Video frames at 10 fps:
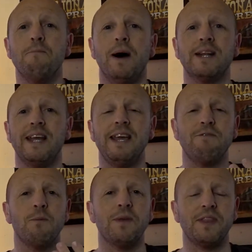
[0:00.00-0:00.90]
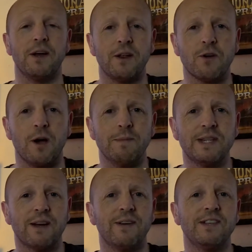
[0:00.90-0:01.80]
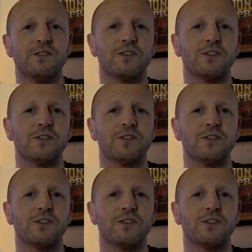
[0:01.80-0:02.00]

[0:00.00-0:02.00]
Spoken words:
but even with the audio commentaries,